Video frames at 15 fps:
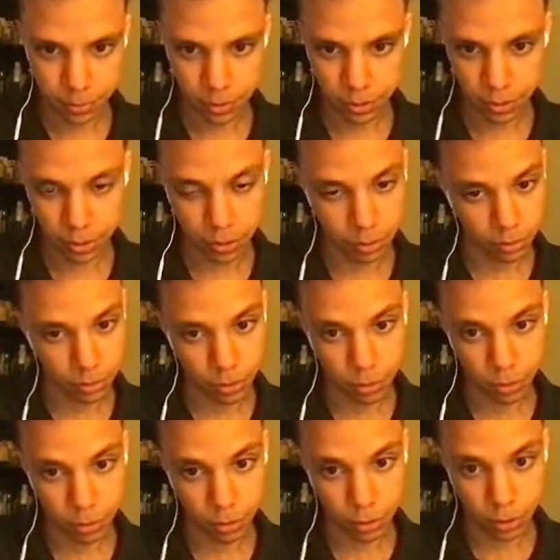So you can go
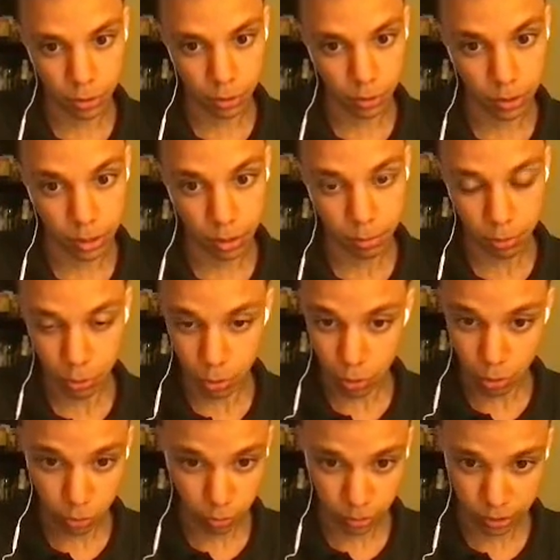all the way up or
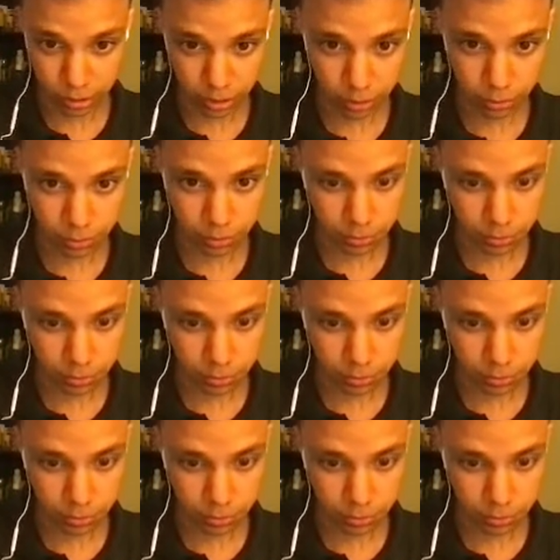all the way down.